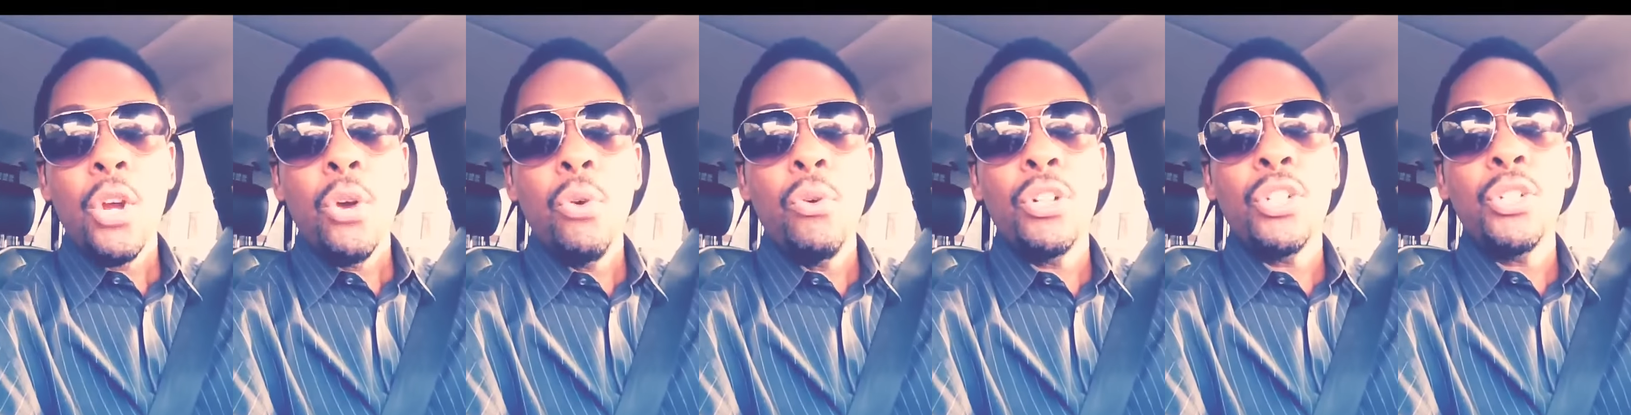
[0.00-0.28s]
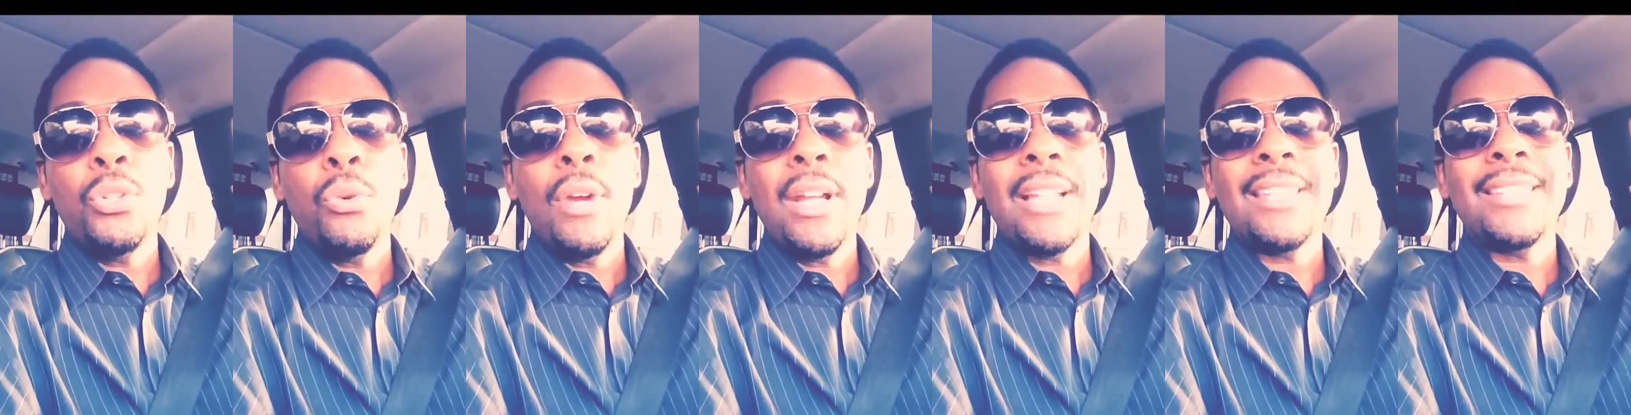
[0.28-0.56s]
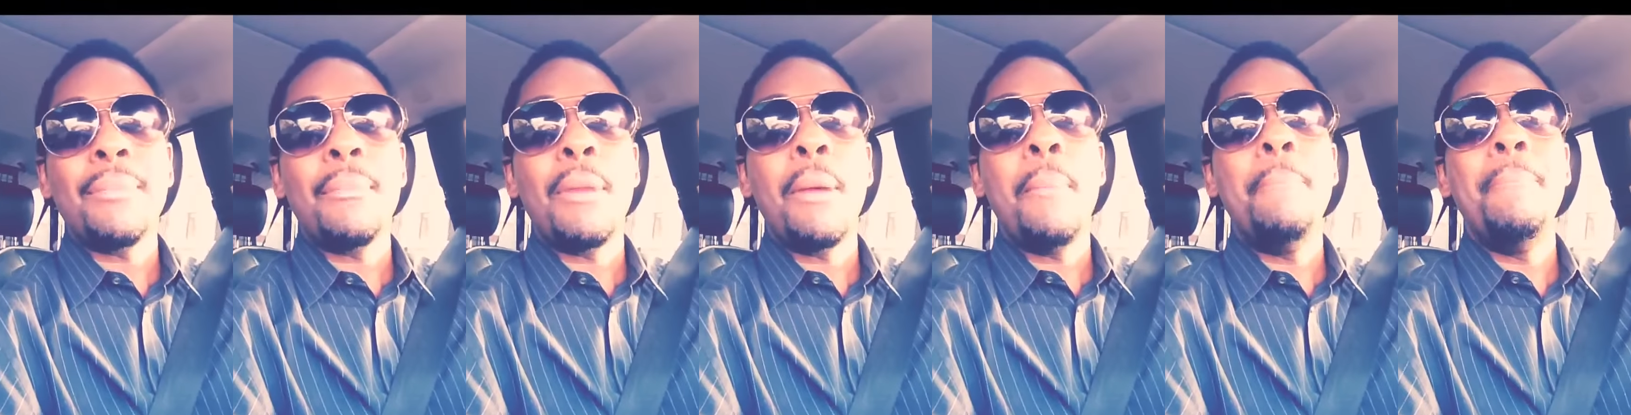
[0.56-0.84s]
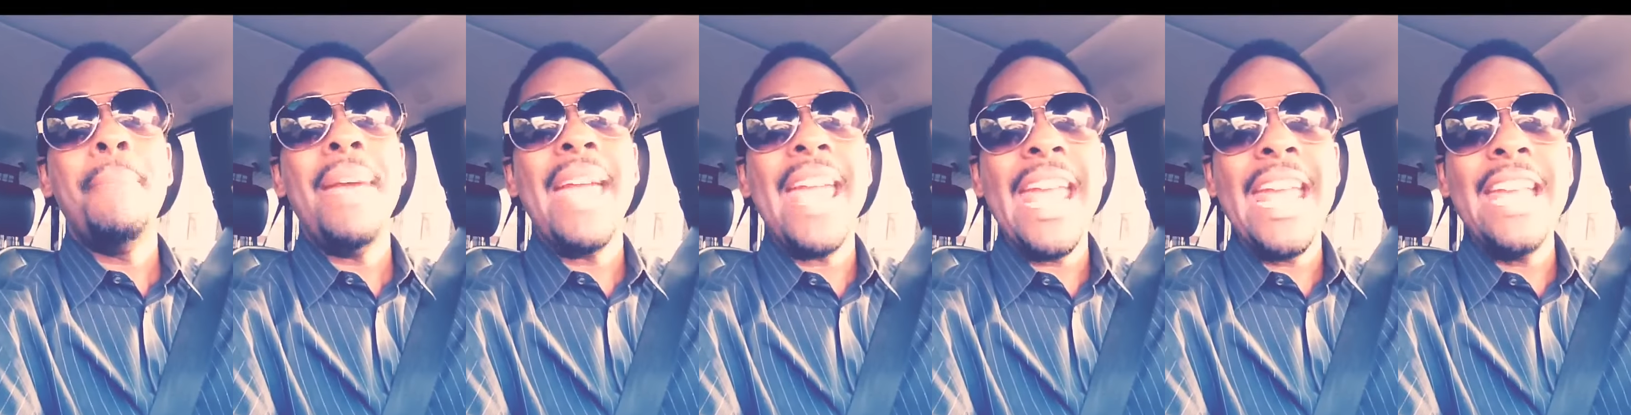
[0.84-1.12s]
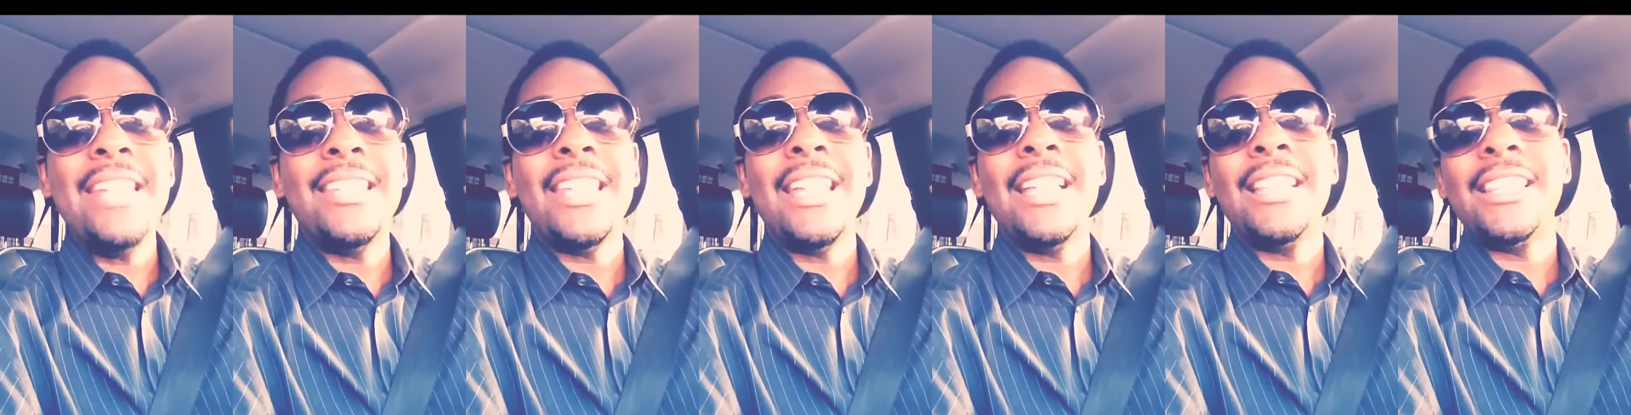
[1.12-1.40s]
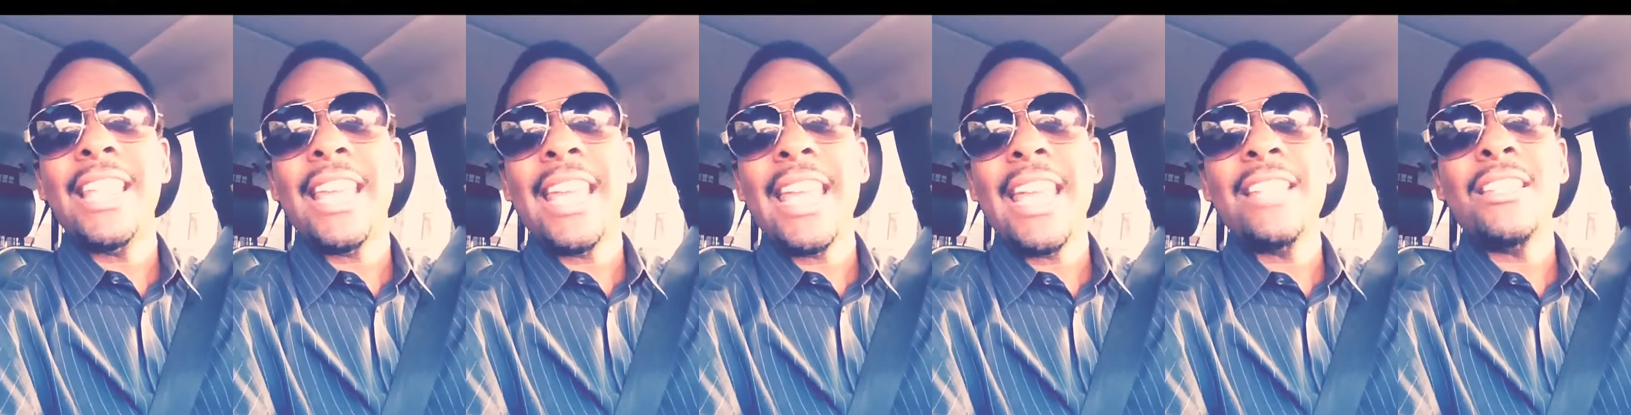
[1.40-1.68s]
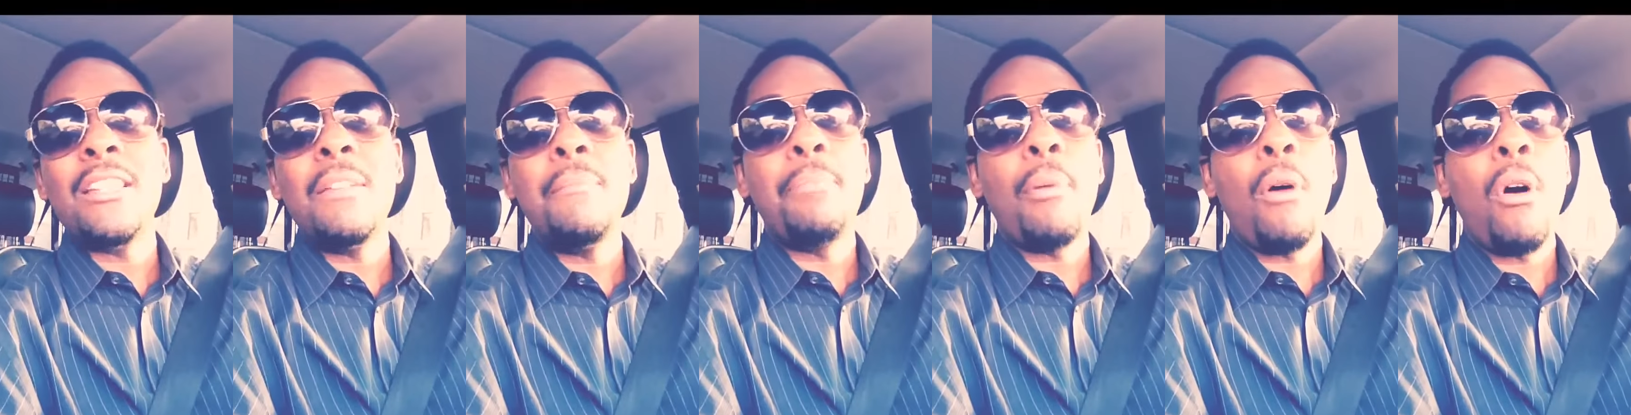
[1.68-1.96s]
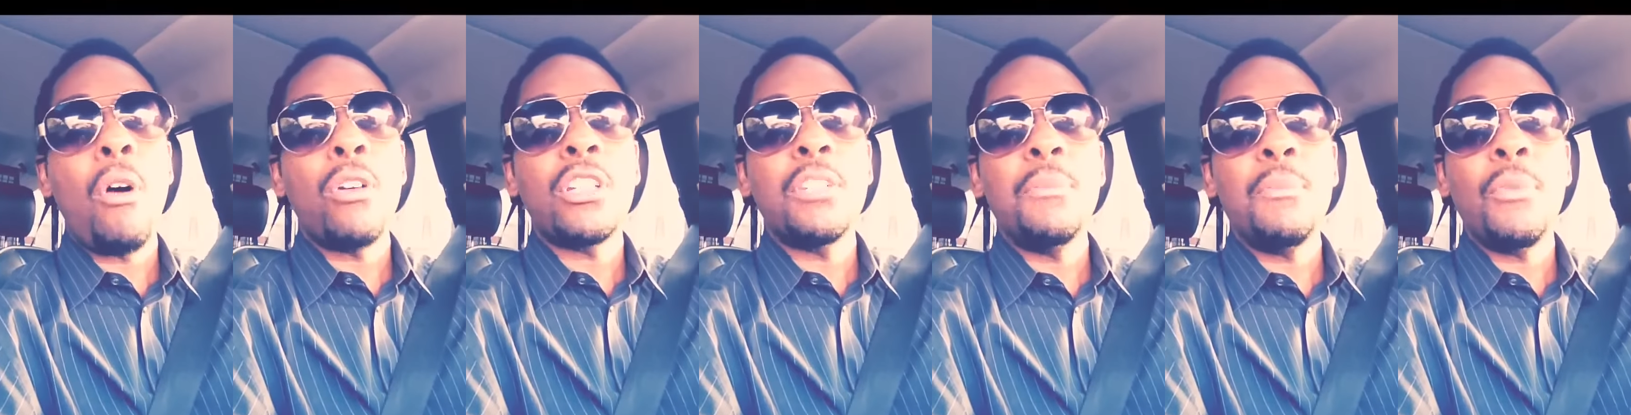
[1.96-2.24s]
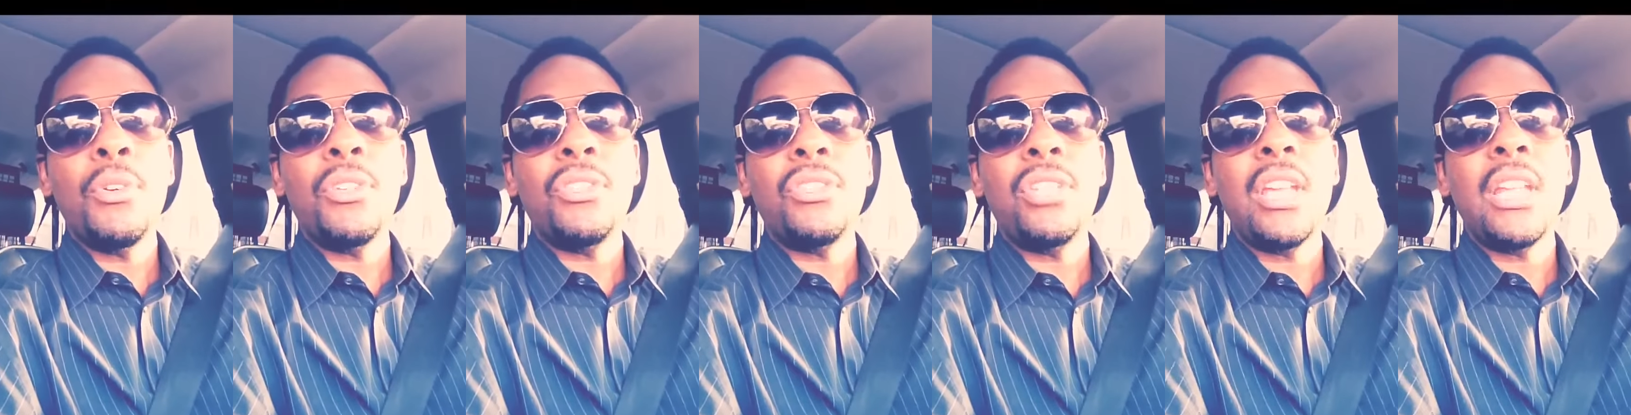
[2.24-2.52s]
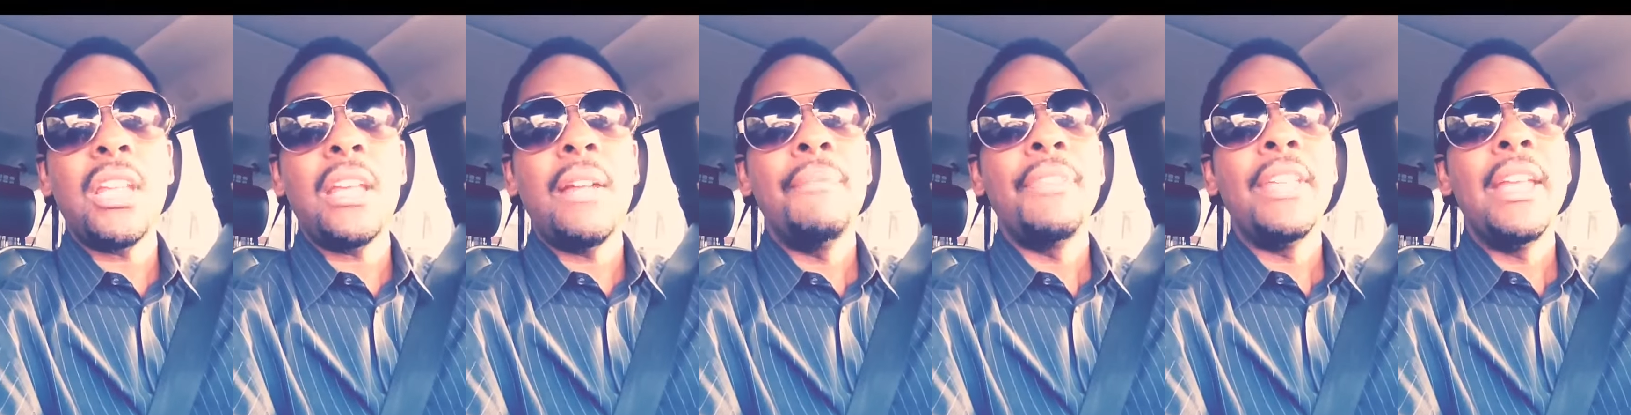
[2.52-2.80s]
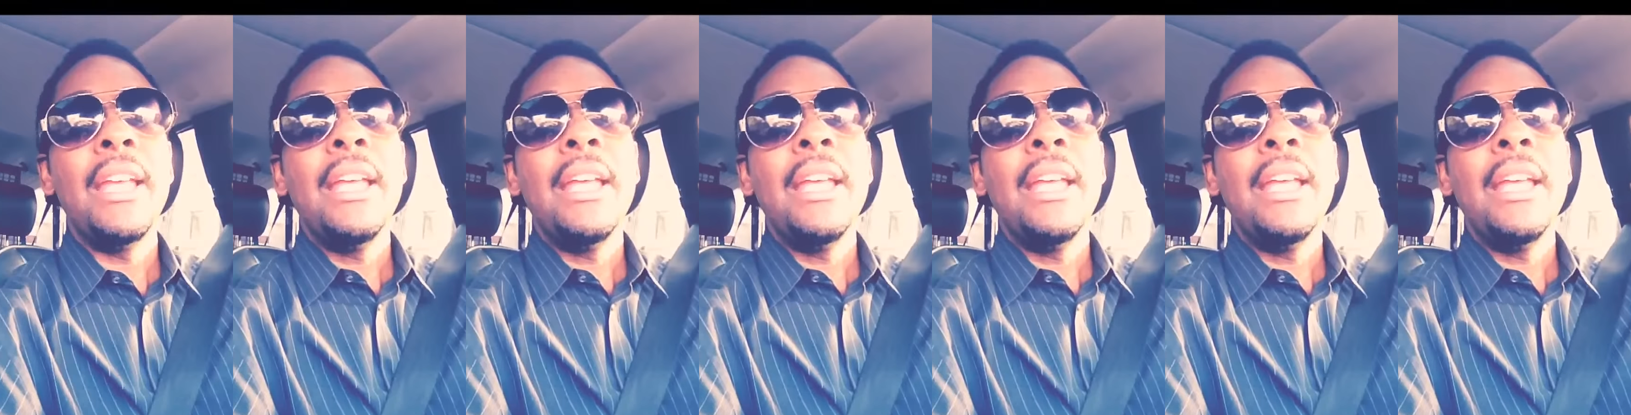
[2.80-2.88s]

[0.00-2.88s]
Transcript: who are doing some amazing things in Baltimore City.